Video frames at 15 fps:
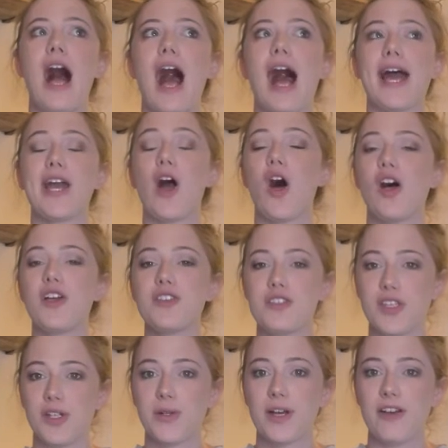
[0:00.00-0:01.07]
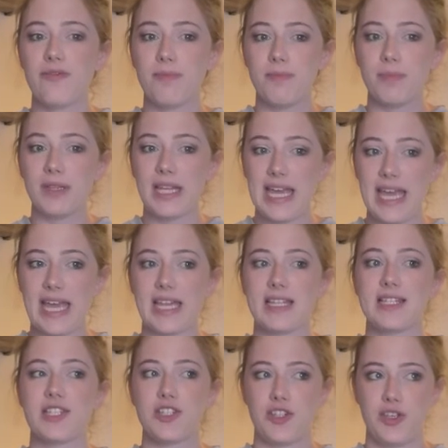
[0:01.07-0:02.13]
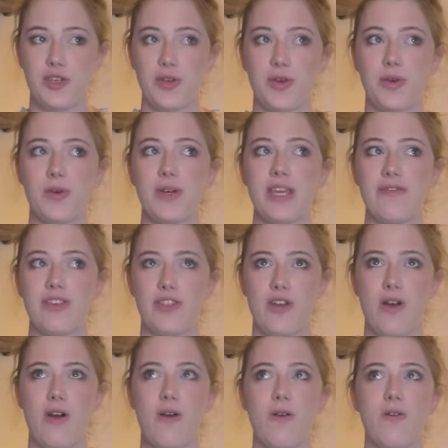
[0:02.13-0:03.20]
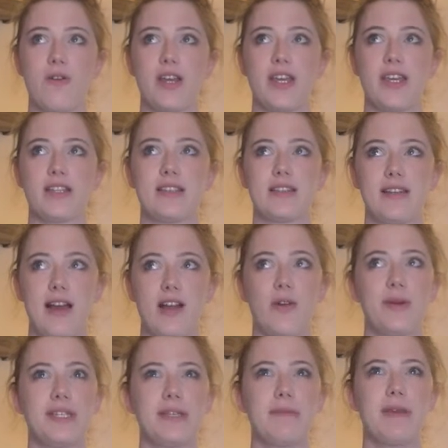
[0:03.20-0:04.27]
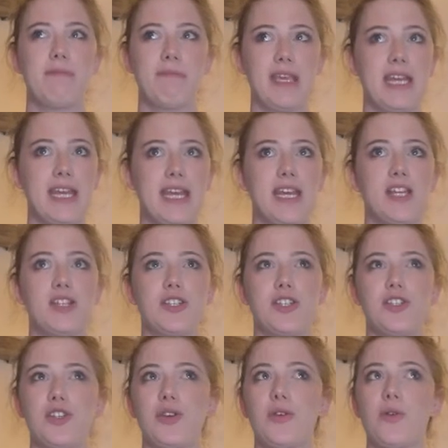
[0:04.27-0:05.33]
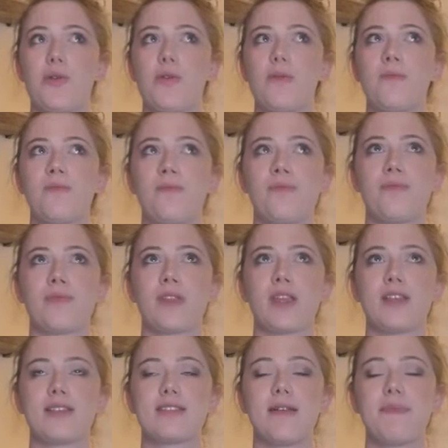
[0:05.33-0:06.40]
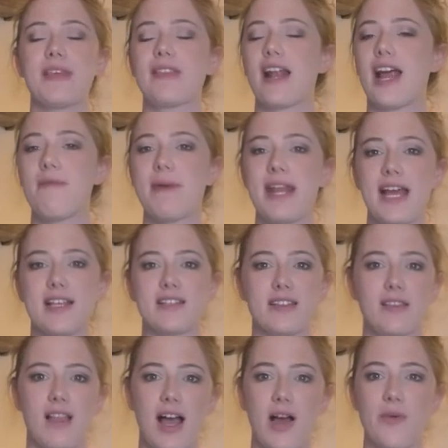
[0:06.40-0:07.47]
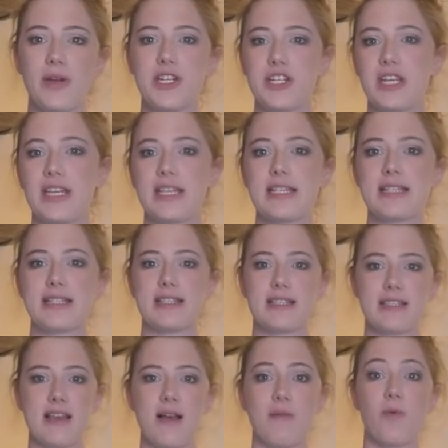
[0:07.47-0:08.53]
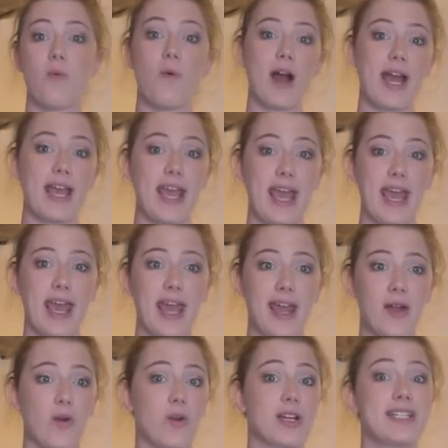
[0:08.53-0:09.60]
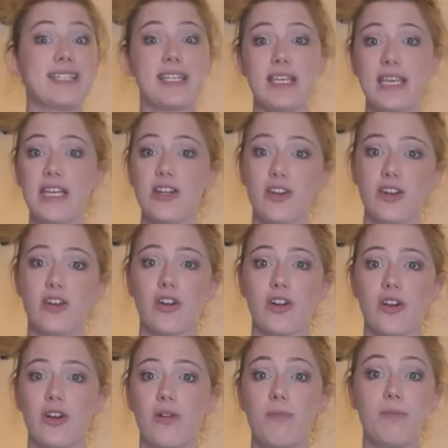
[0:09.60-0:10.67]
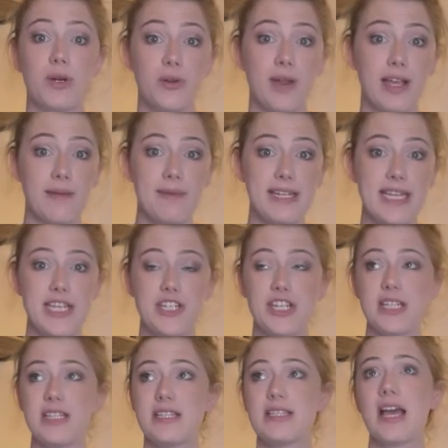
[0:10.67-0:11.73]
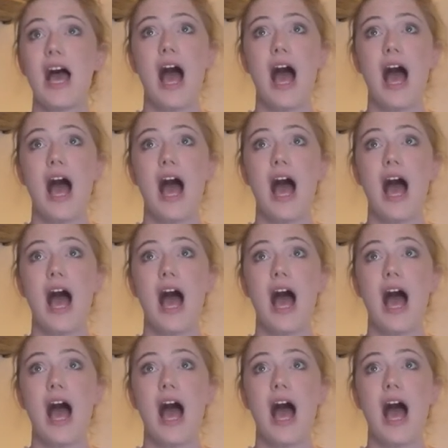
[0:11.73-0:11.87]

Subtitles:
I also have plans to, even though it's not going to be immediate, to do something that I've been asked a lot, which is some YA or teen girl book recommendations.